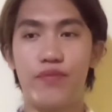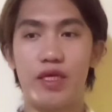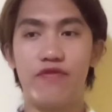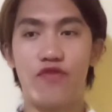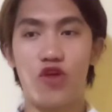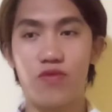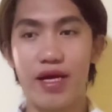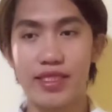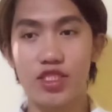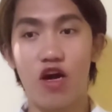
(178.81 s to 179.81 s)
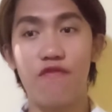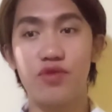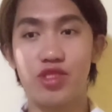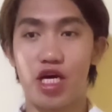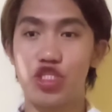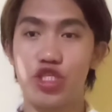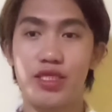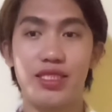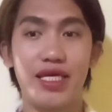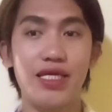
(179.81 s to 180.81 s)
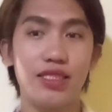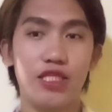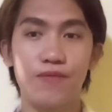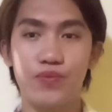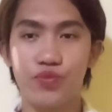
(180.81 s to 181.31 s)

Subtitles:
performance of such skills.